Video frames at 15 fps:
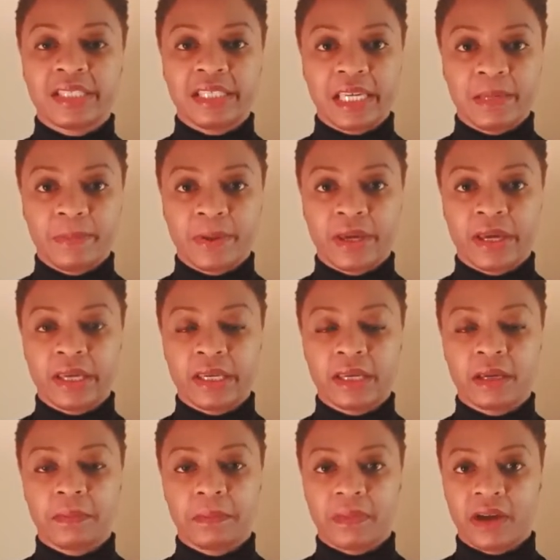
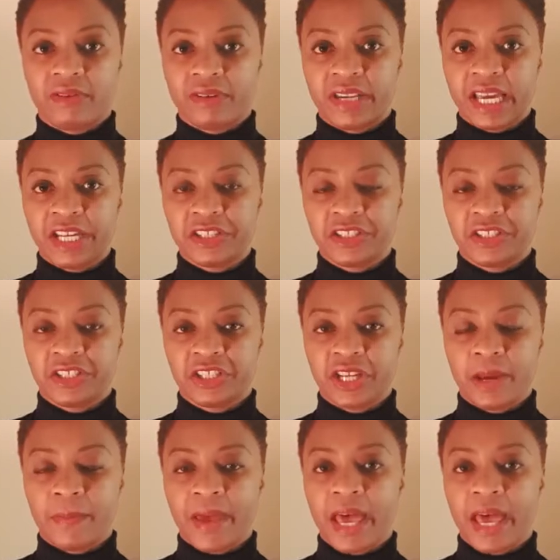deepen my relationship